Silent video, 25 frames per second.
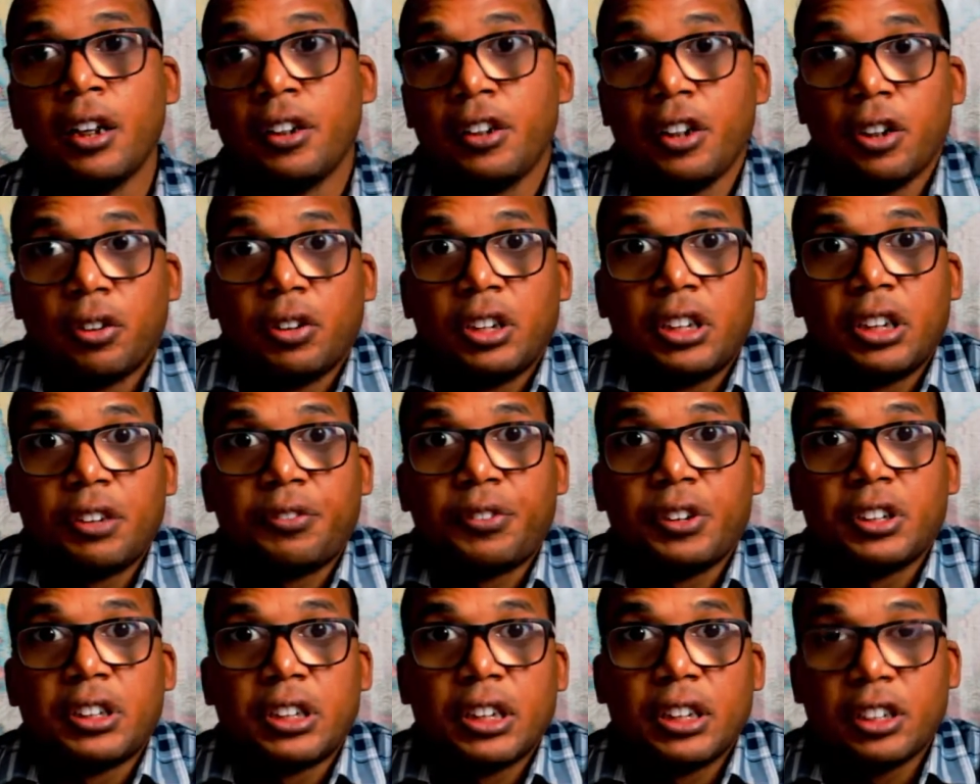The only
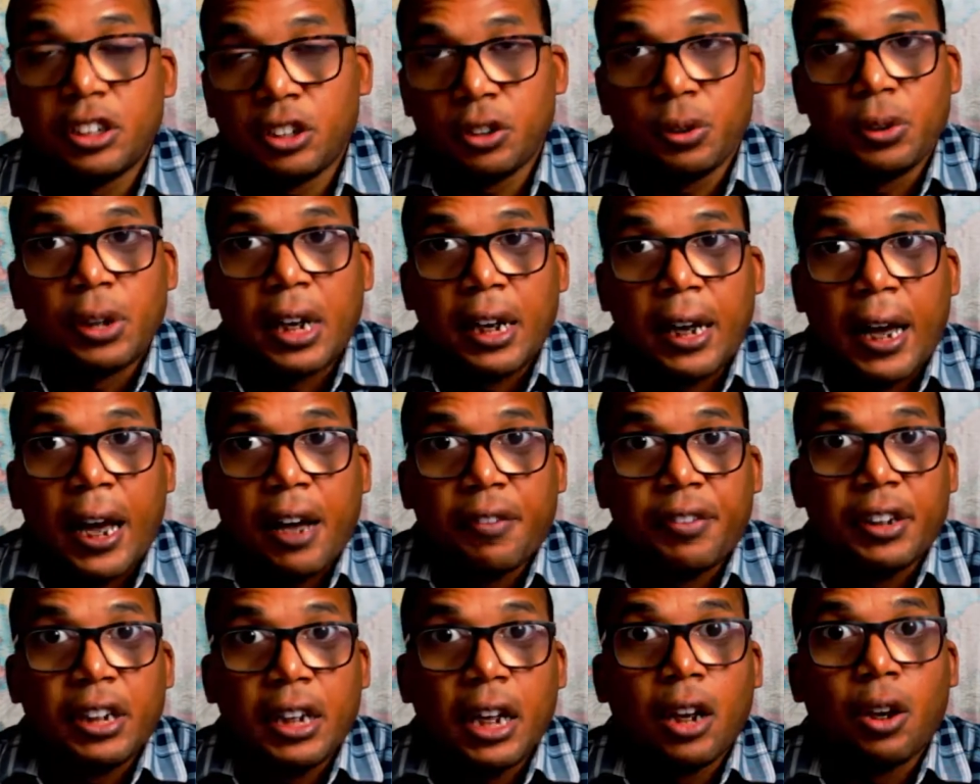difference is you'd
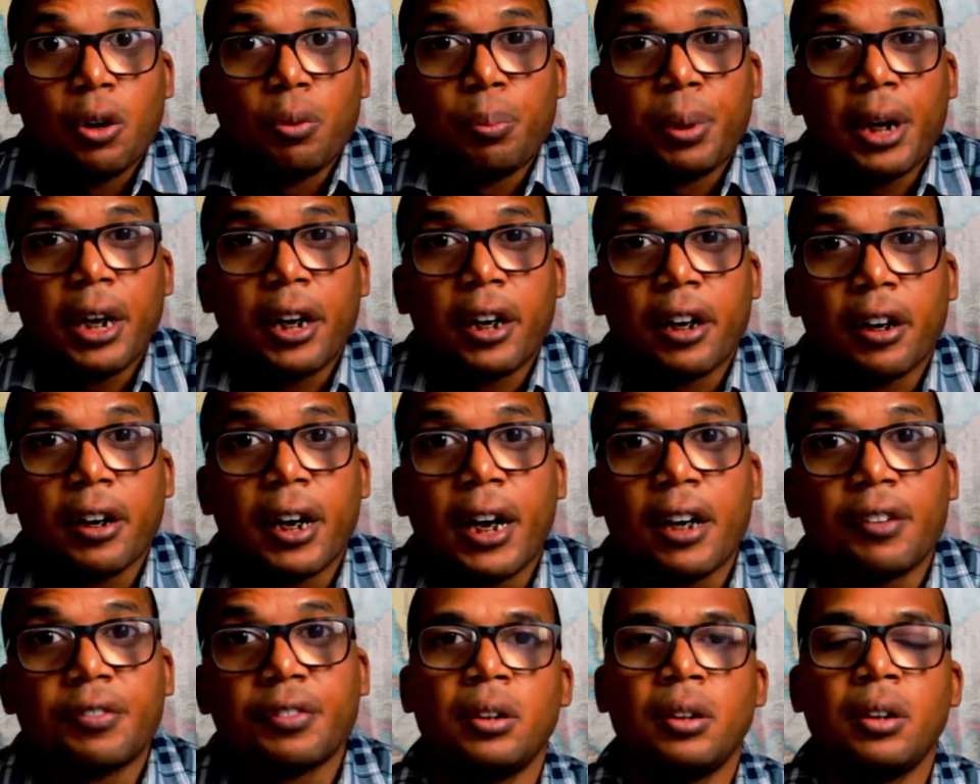have a yellow
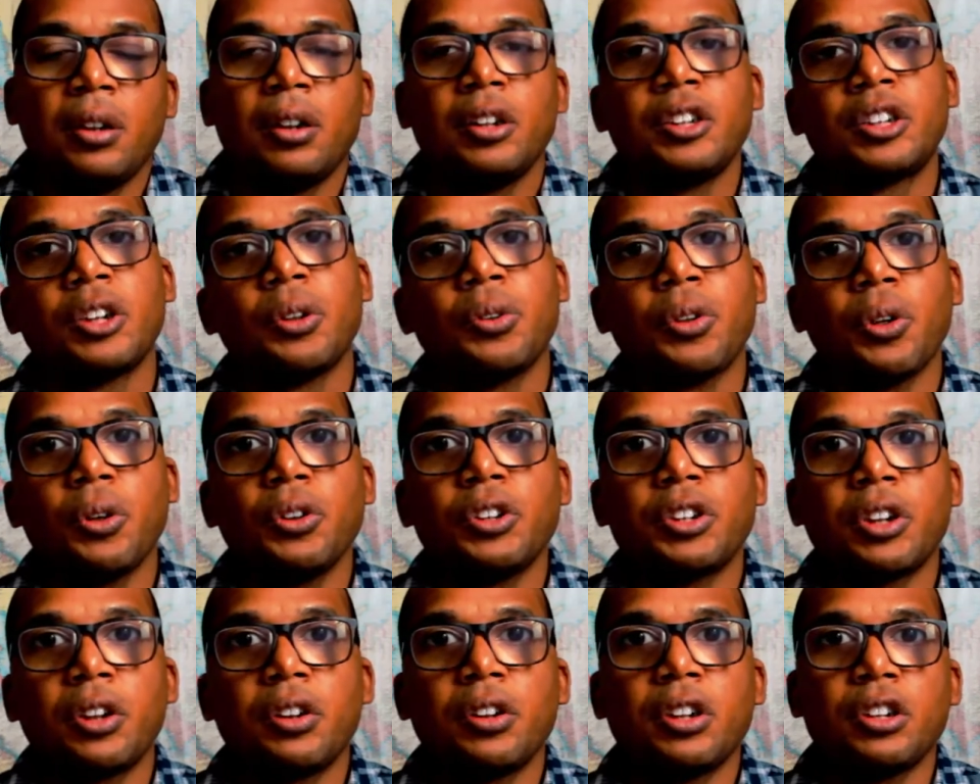paragraph. So
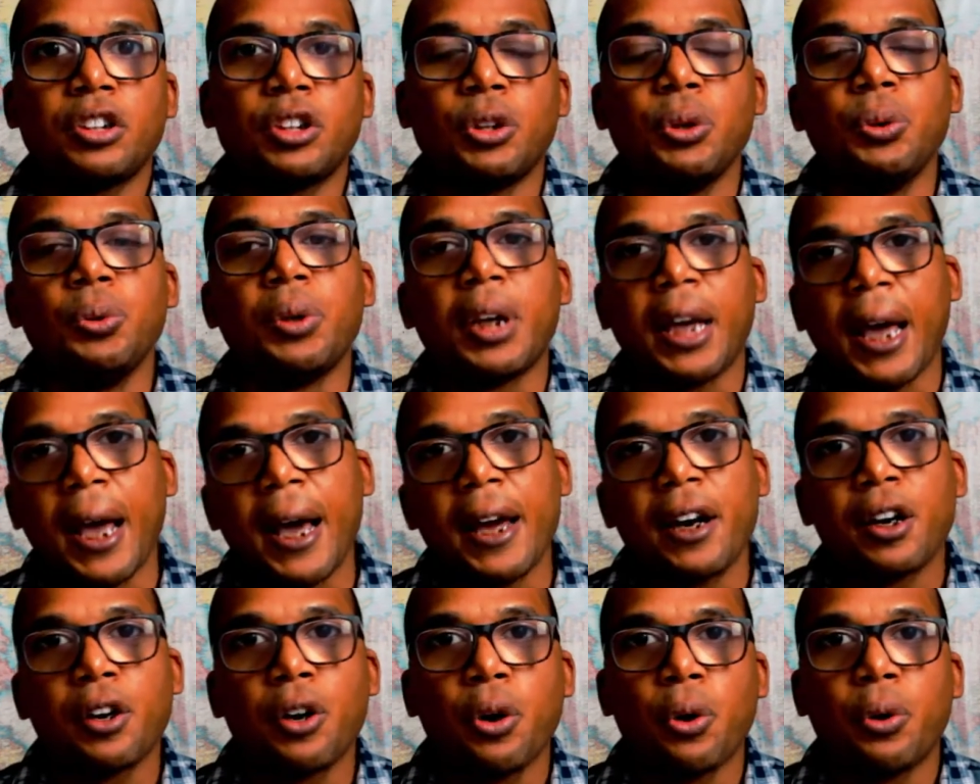those are the two
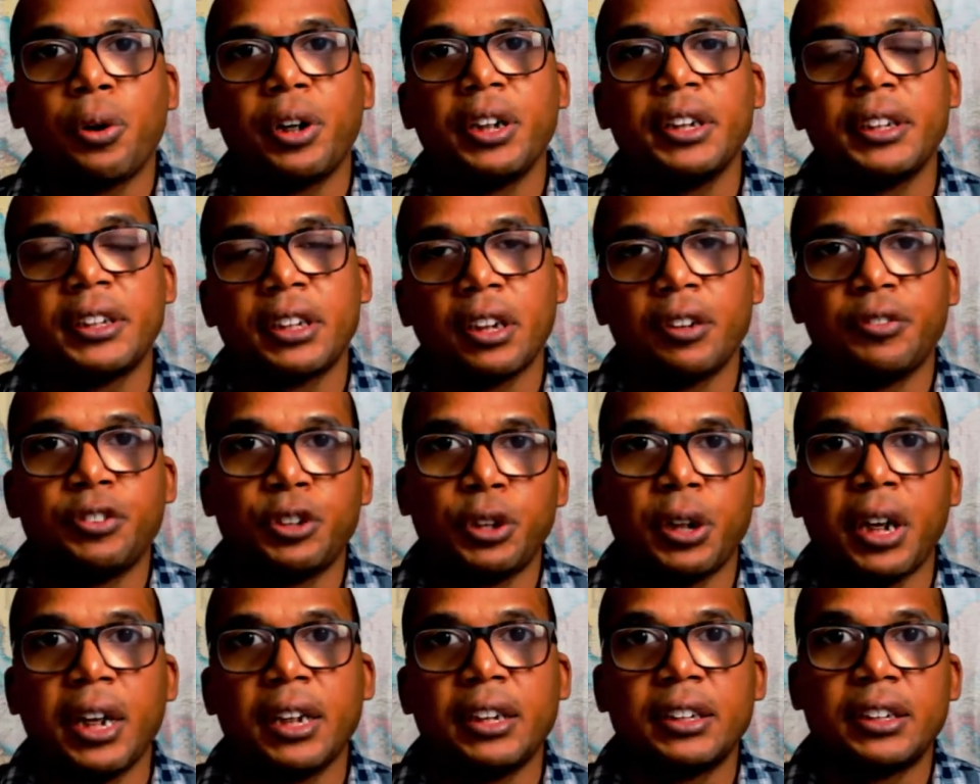categories of
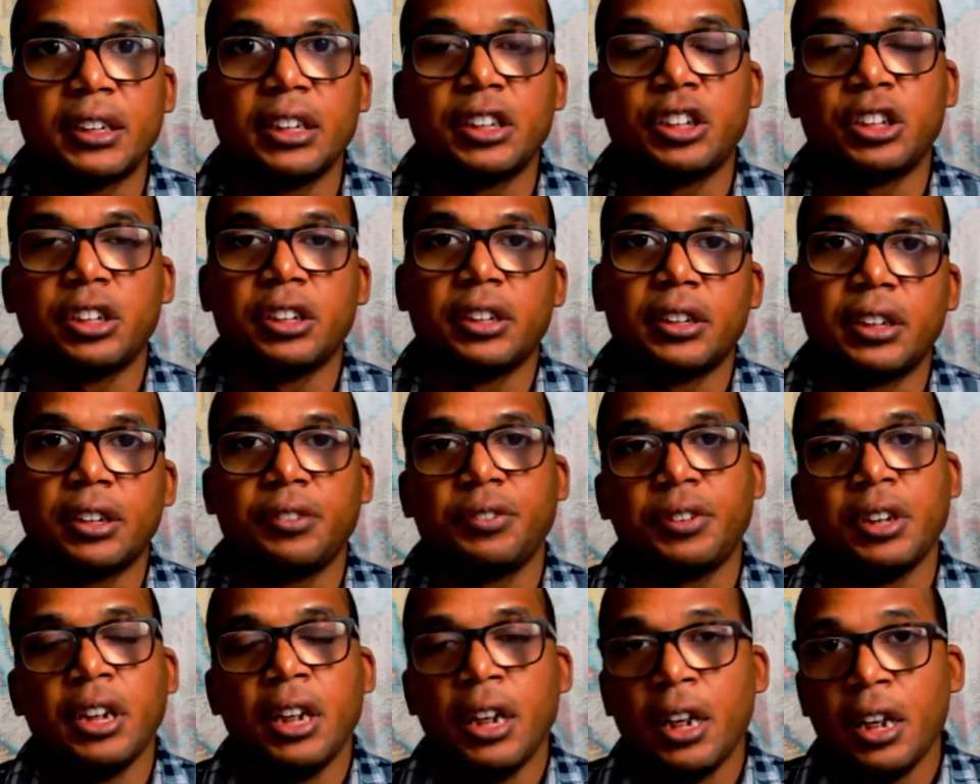transitions.
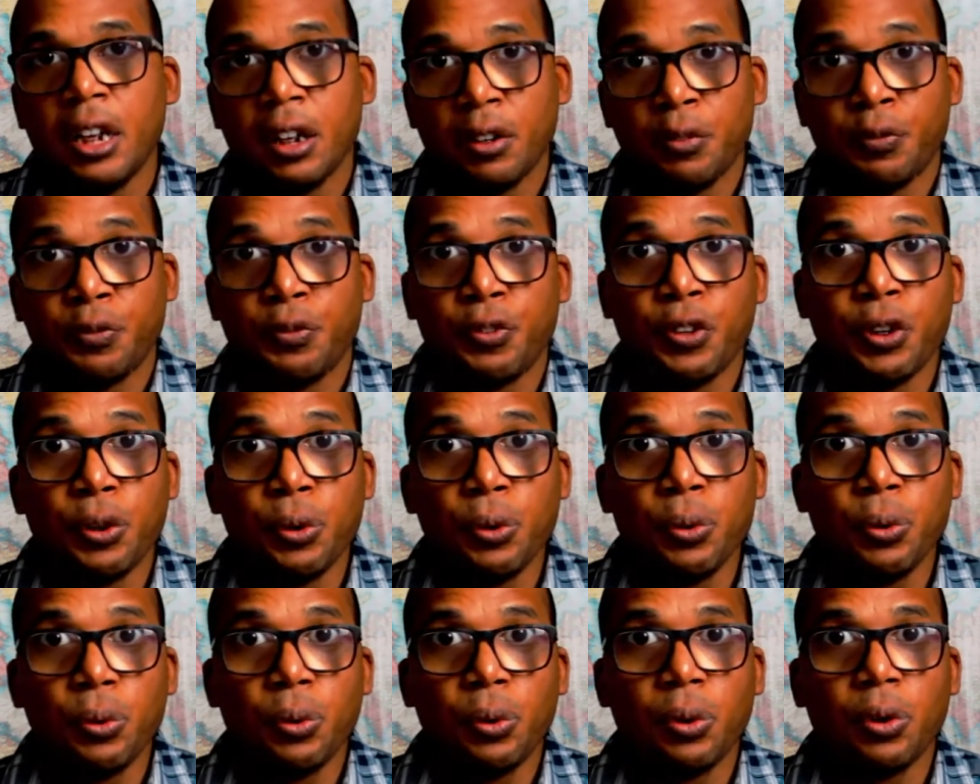If
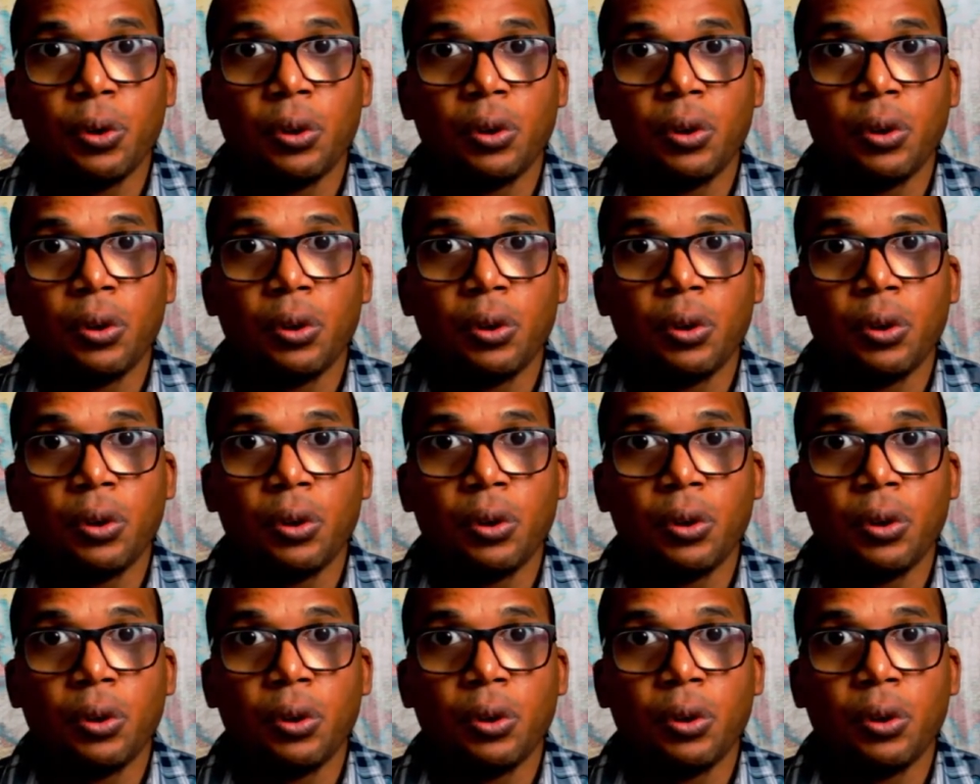you